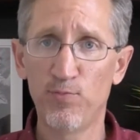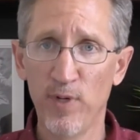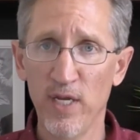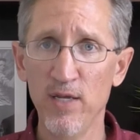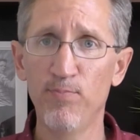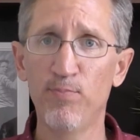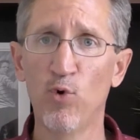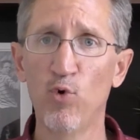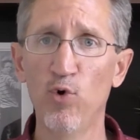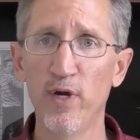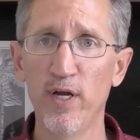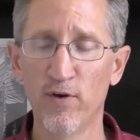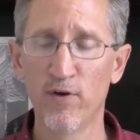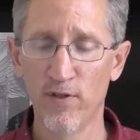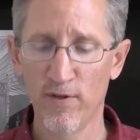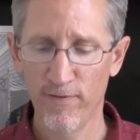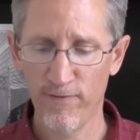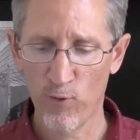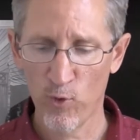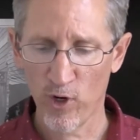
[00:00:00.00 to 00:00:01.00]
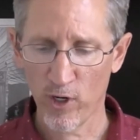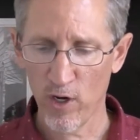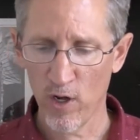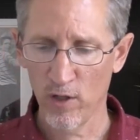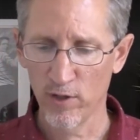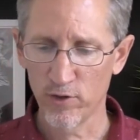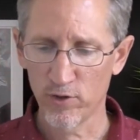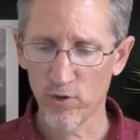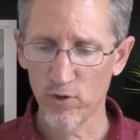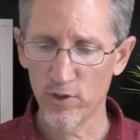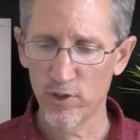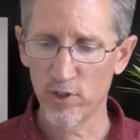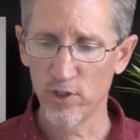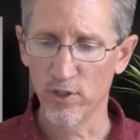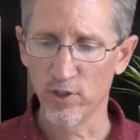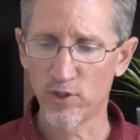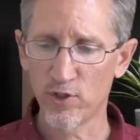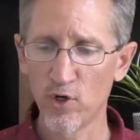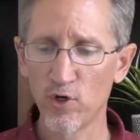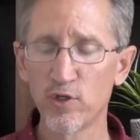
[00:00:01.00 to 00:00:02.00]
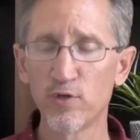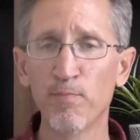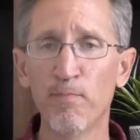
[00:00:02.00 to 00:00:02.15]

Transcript: people here in the Fort Collins Christian Church,